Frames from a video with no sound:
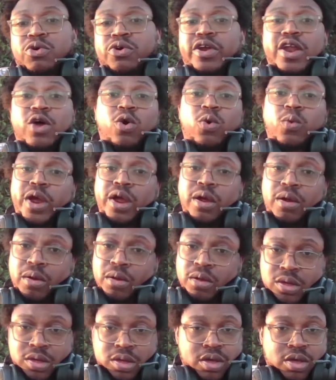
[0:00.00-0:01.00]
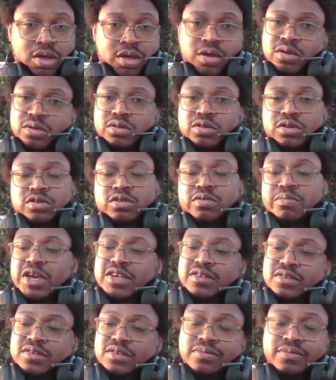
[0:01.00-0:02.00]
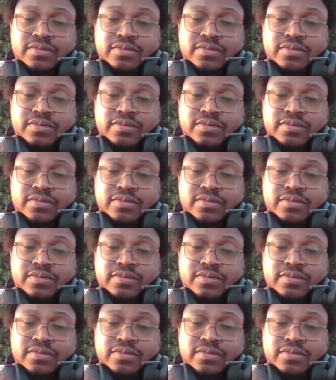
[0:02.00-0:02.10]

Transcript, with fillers: nowhere. Looked amazing.